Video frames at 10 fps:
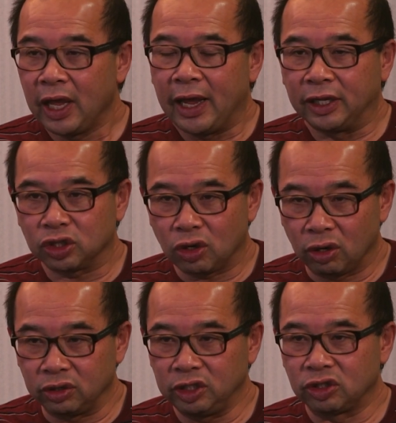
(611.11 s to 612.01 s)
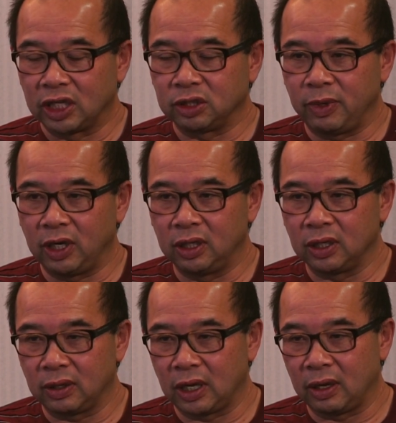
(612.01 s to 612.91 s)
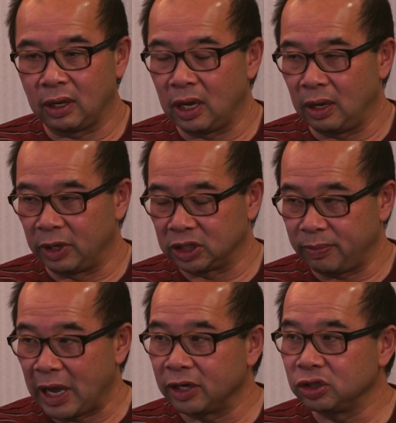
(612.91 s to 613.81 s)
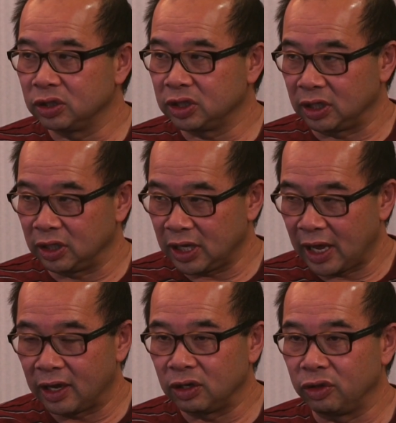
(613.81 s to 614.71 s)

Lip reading: It's currently transmitted amongst badgers and cattle.